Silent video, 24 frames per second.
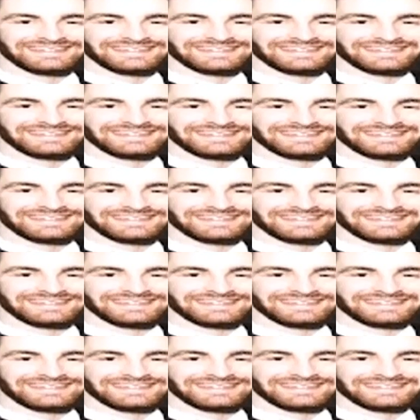
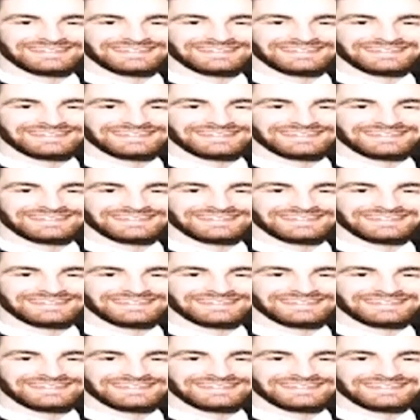
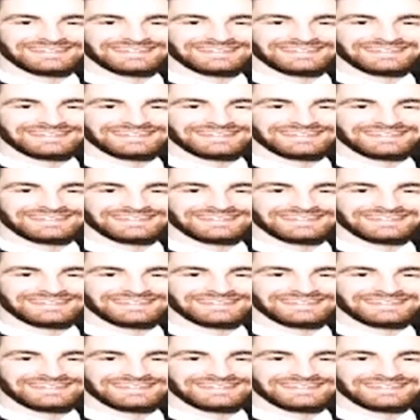(silent)